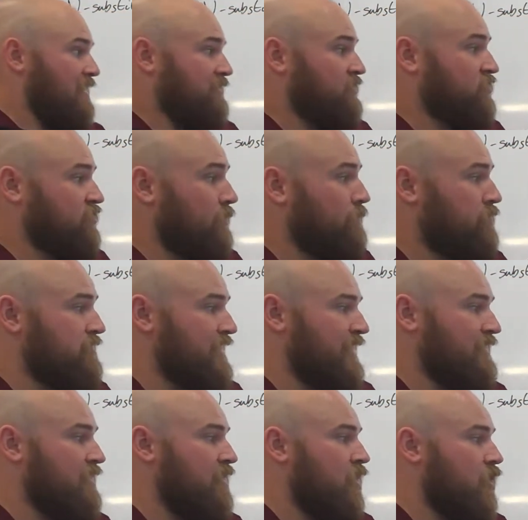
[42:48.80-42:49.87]

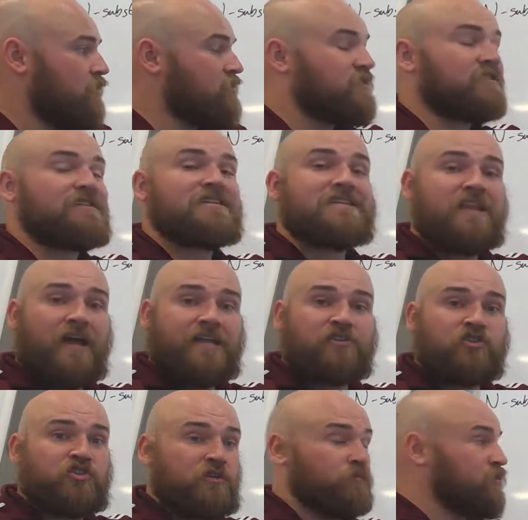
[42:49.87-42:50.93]
something onto the
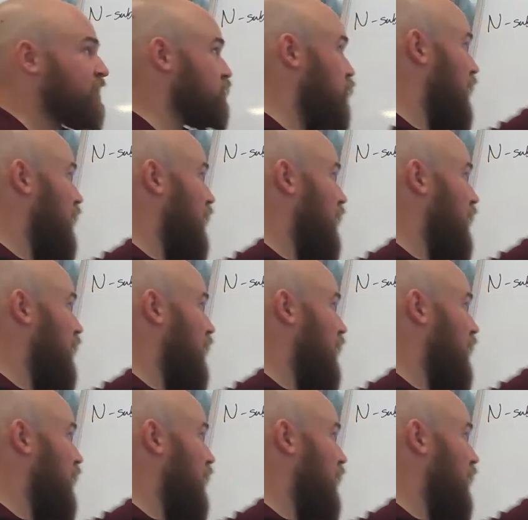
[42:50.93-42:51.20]
nitrogen, which is